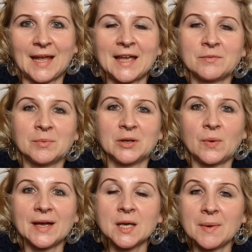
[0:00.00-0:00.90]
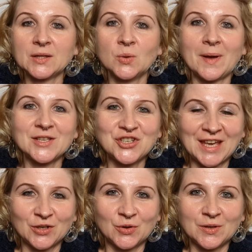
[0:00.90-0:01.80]
Hi everybody, welcome back to my
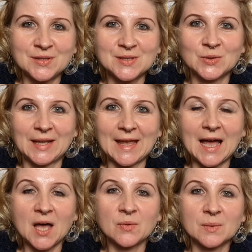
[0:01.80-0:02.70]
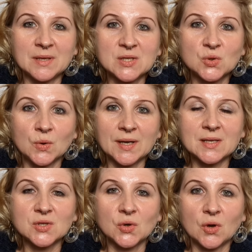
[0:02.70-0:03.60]
channel. Today I will be
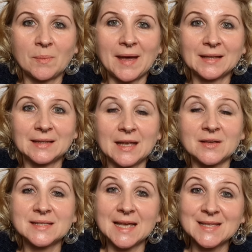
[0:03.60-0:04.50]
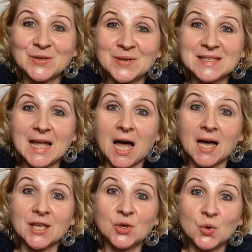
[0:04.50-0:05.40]
talking to you about the accessories that
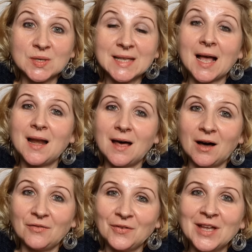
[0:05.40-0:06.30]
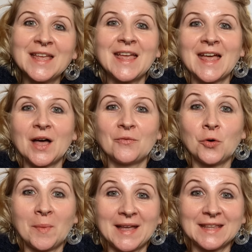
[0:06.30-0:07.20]
I use and love
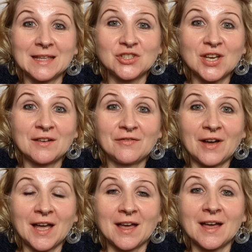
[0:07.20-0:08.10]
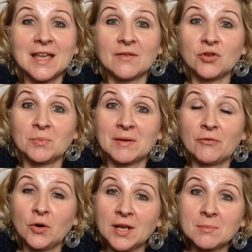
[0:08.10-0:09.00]
for my Ninja air fryer. If you've been
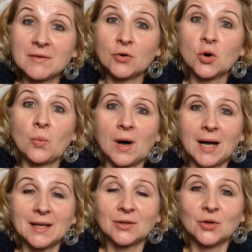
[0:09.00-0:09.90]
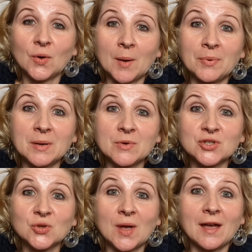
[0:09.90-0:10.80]
following me for a while, you know I pretty
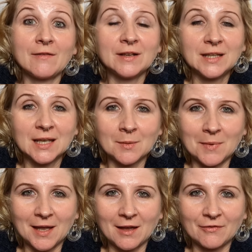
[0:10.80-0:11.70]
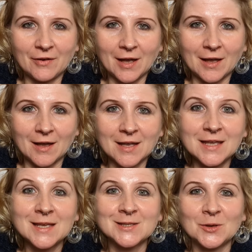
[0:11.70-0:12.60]
much do everything in my air fryer.
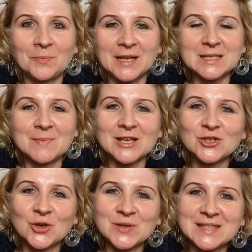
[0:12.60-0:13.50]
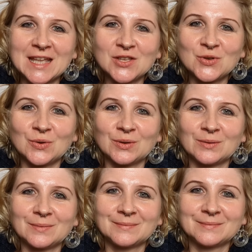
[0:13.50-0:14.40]
So please make sure you stay tuned.